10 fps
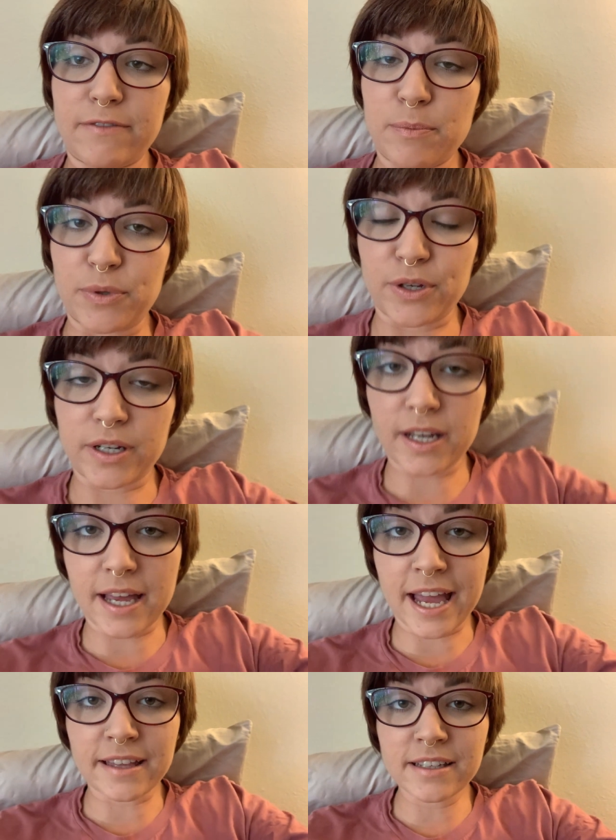of the book,
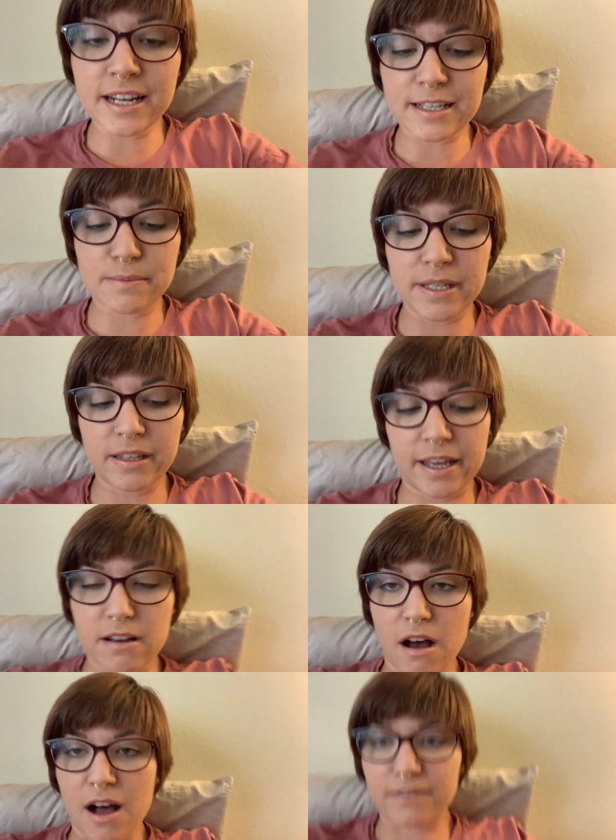Aelin has been
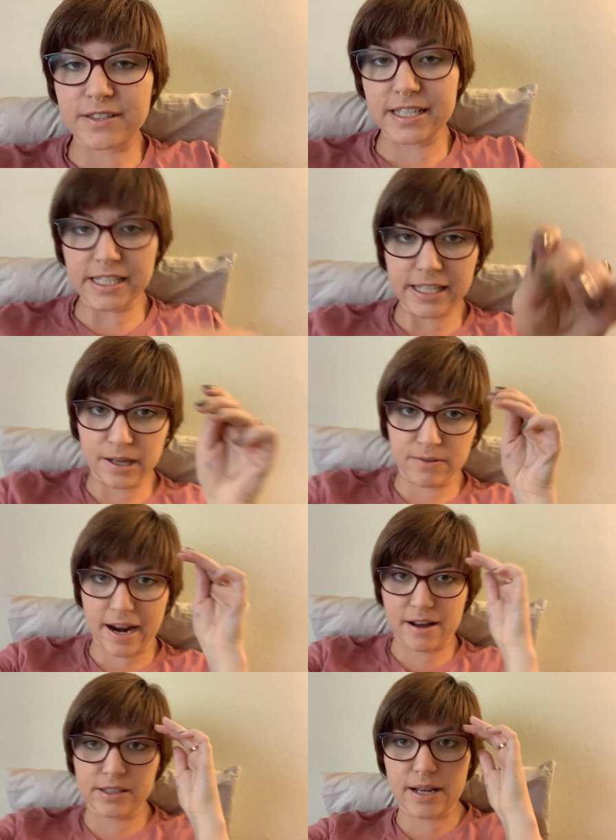like off sneaking
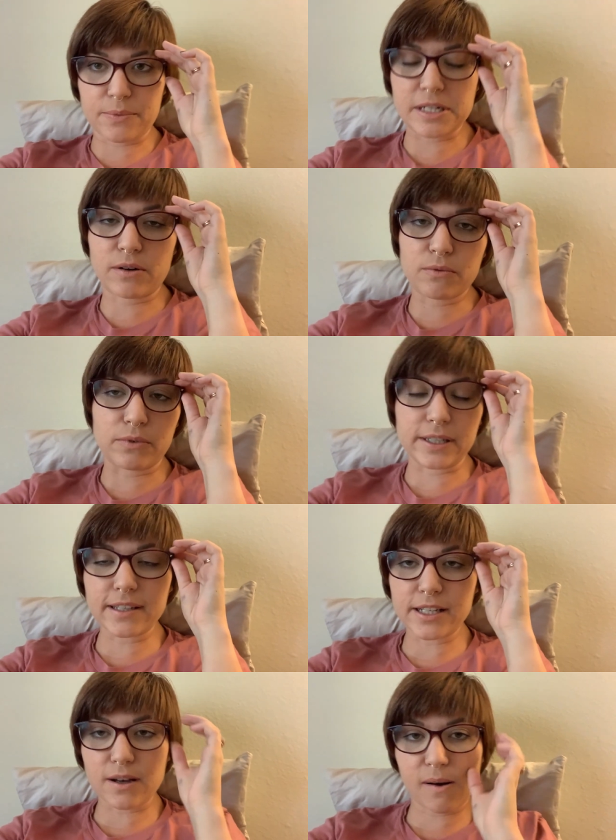around and we don't
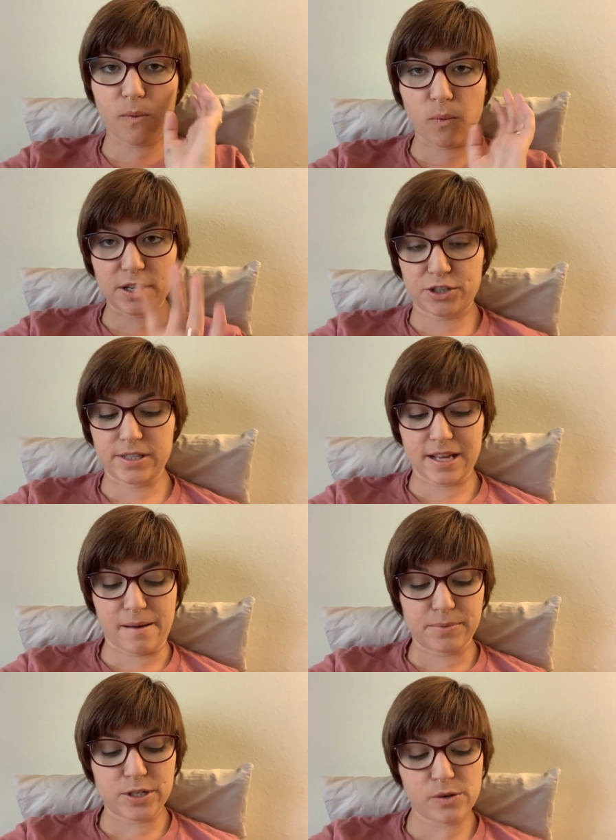really know what she's
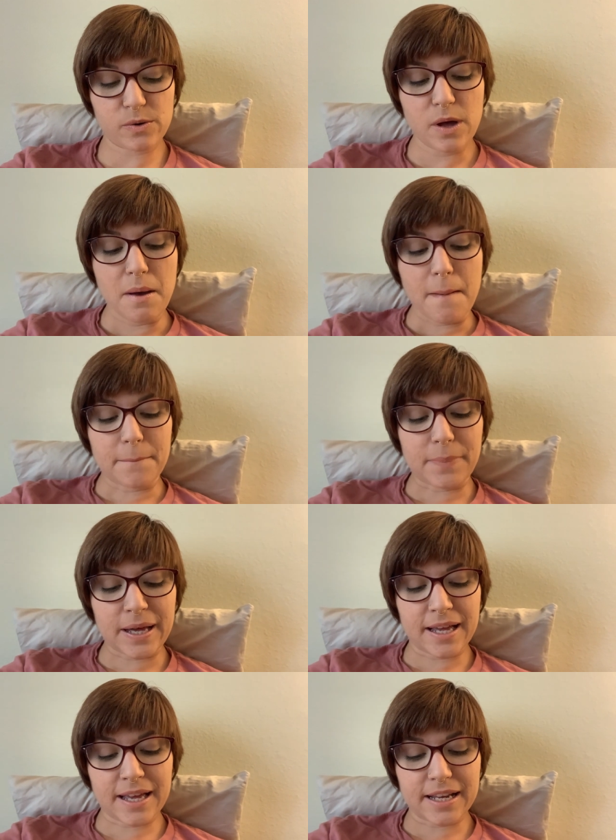up to.
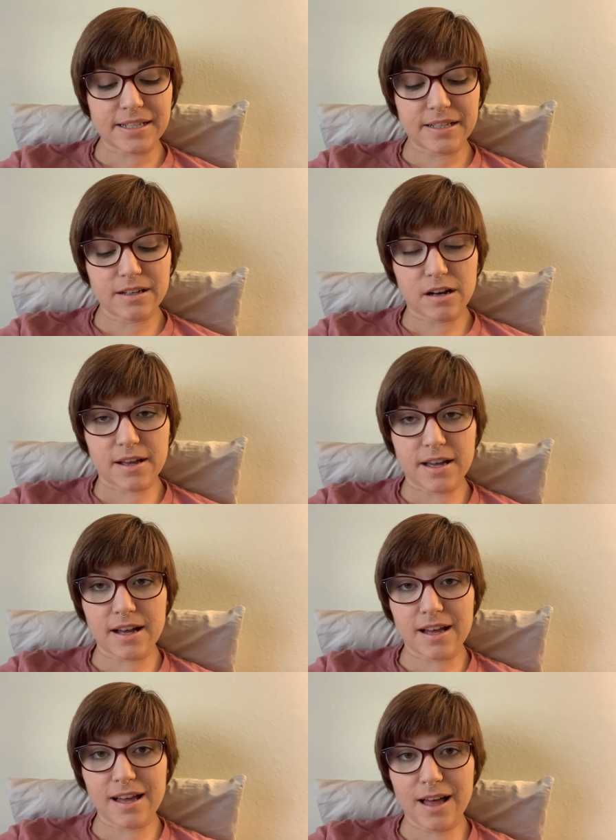But
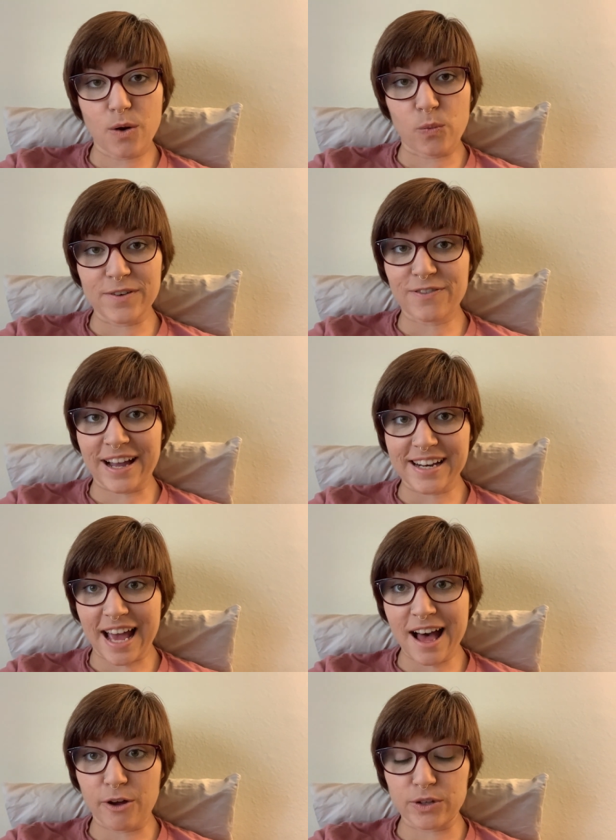we find
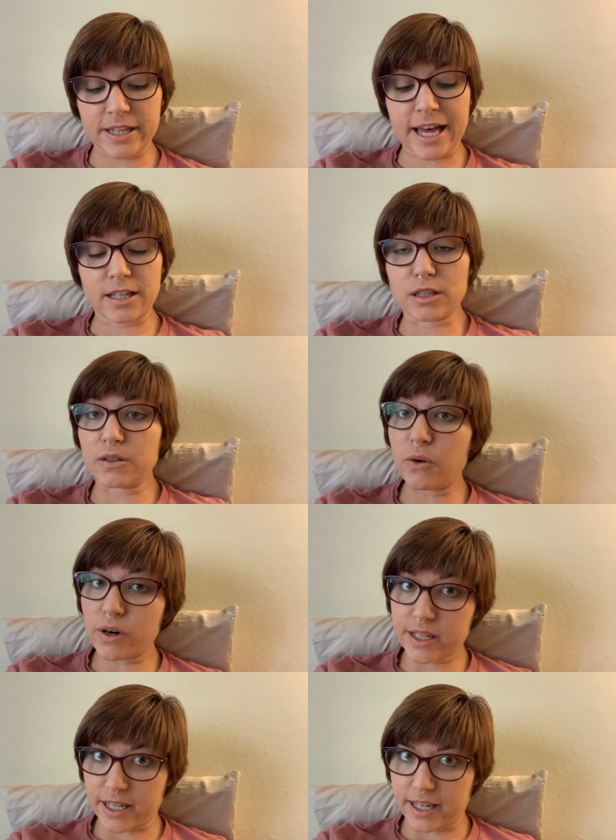out that
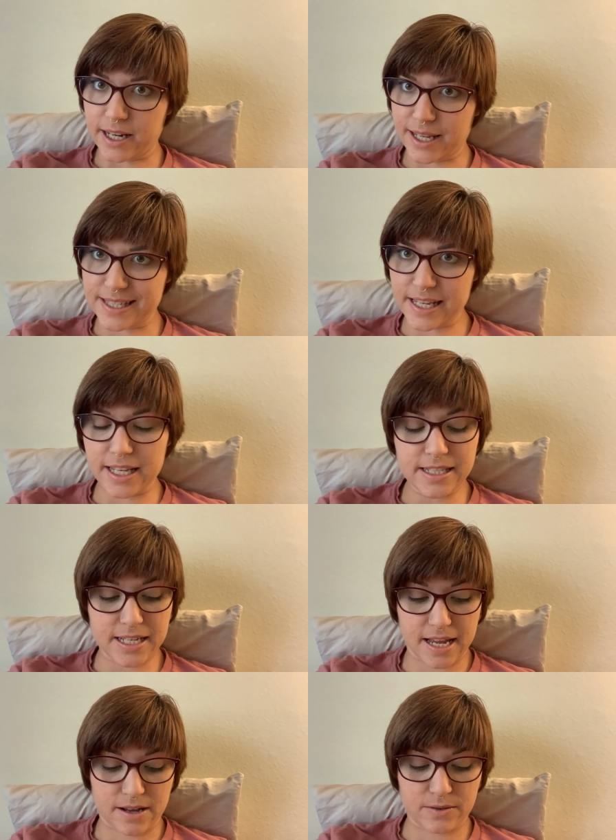Lorcan is in
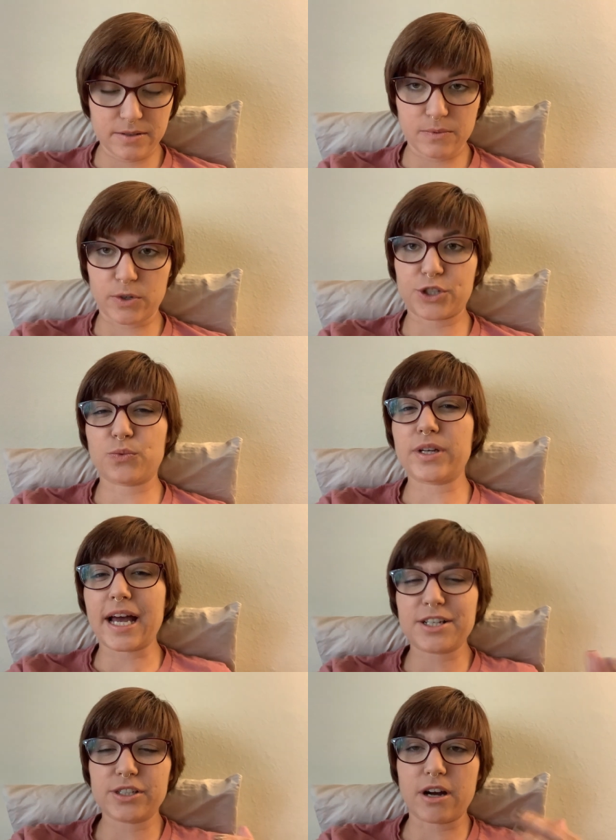town, which we
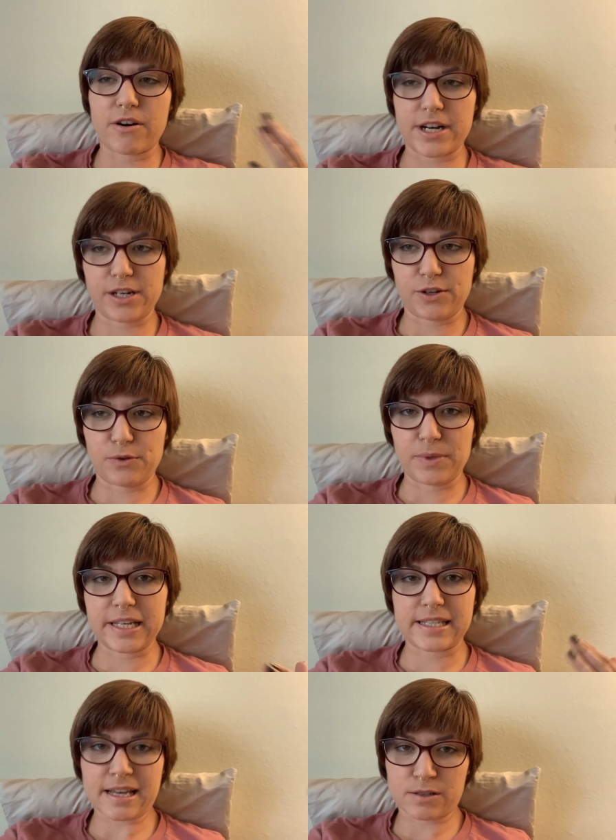actually already knew
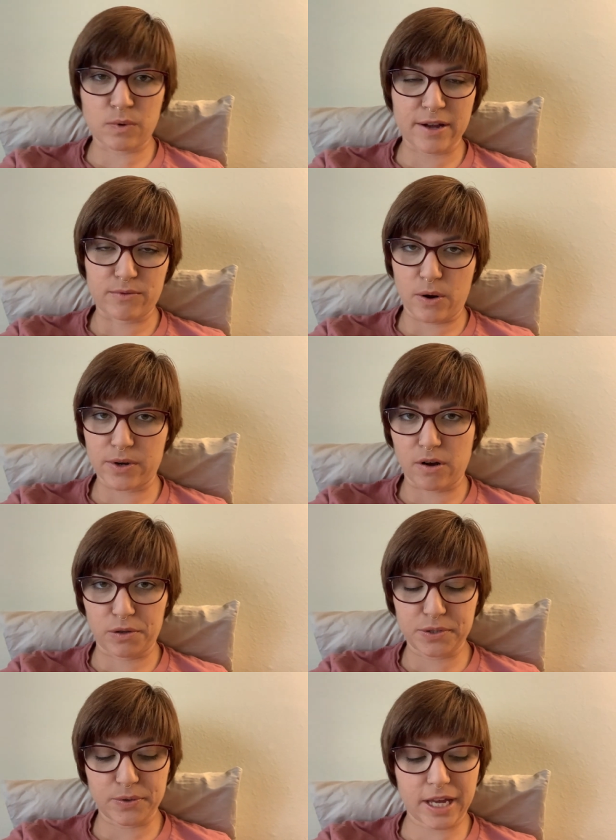because that's why Rowan
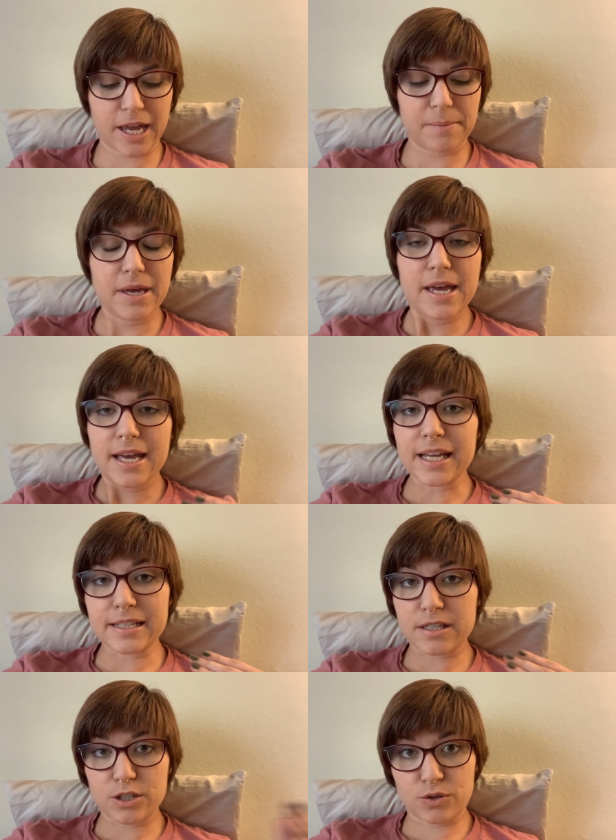also came,
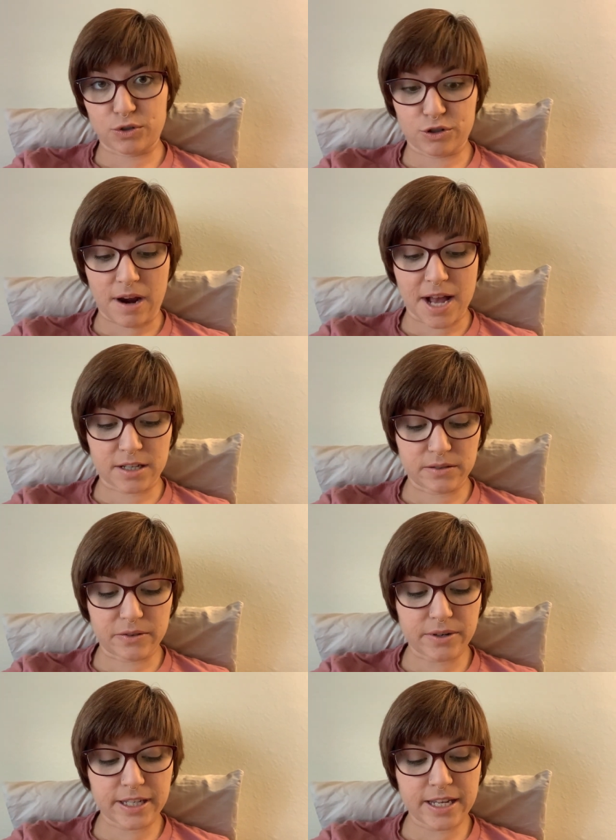is to track
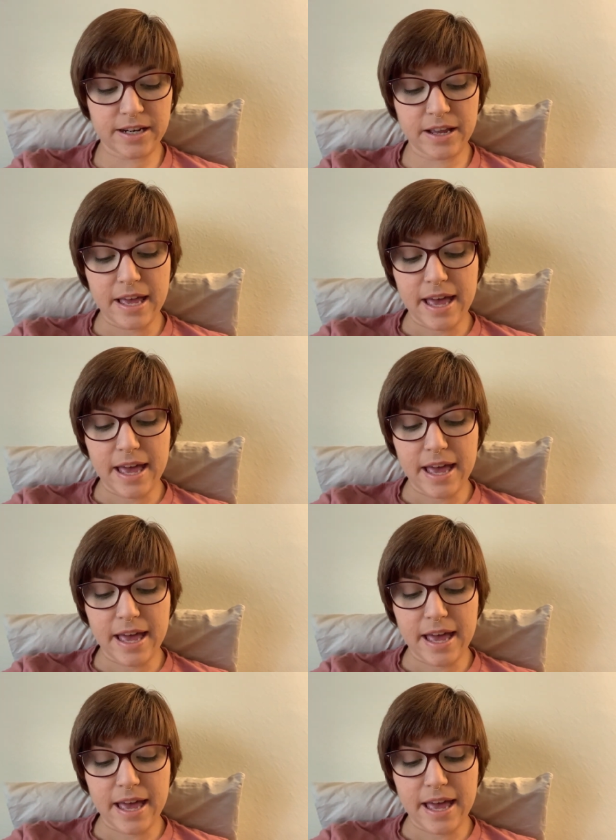Lorcan.